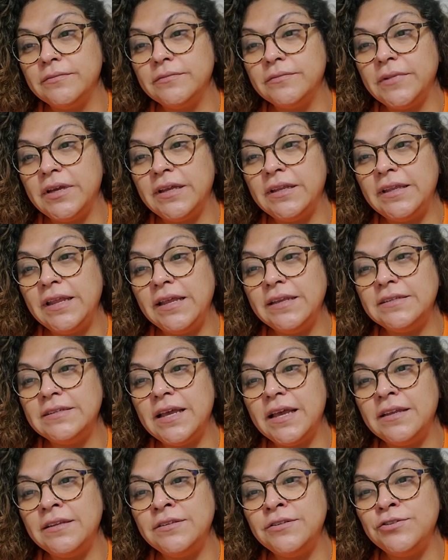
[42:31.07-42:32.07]
and they
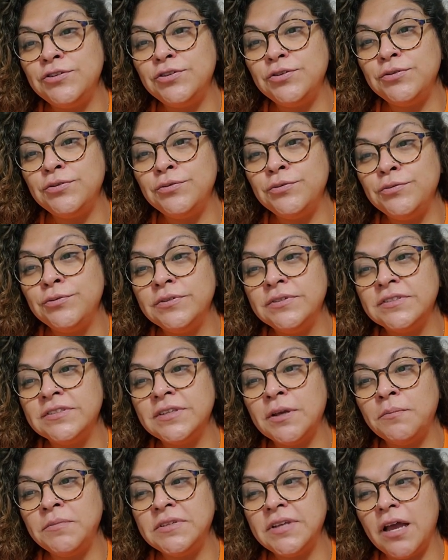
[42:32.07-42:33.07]
tend to
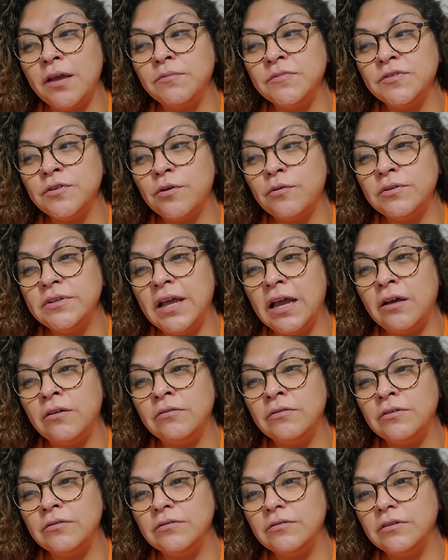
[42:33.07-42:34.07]
sometimes go
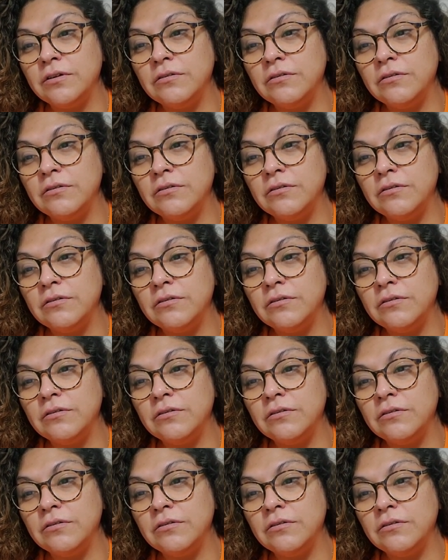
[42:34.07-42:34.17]
down,